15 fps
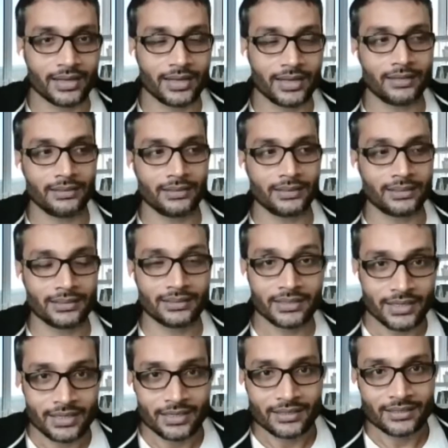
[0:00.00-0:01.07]
and
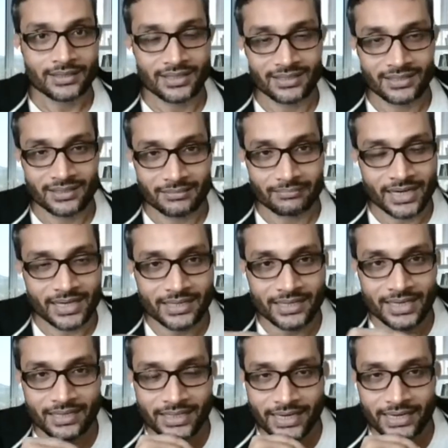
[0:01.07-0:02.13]
the
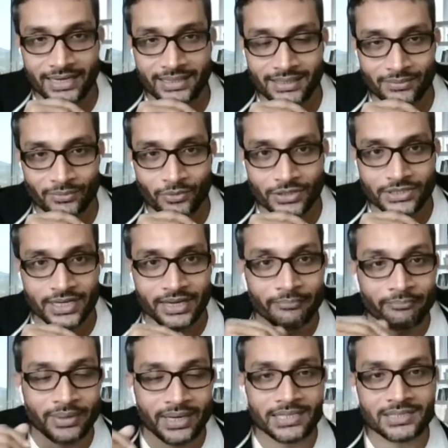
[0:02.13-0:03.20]
marketing director was
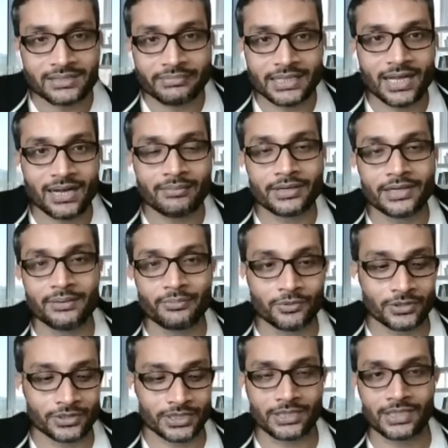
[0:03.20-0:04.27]
impressed with our
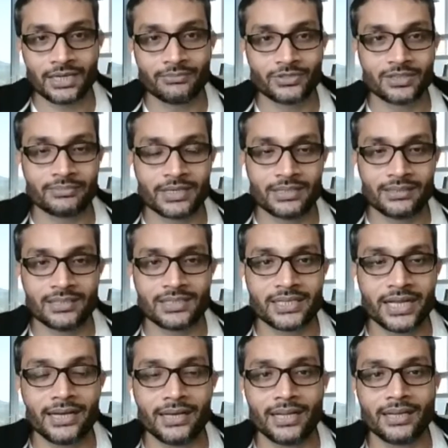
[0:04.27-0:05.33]
approach in terms of
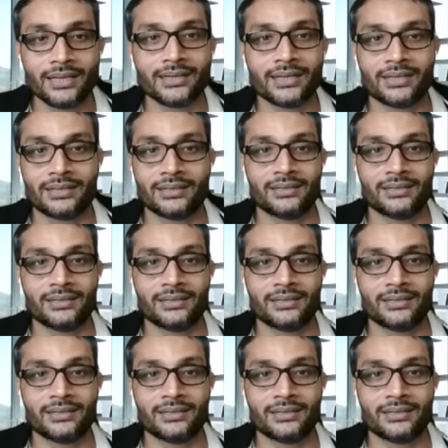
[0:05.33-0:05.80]
understanding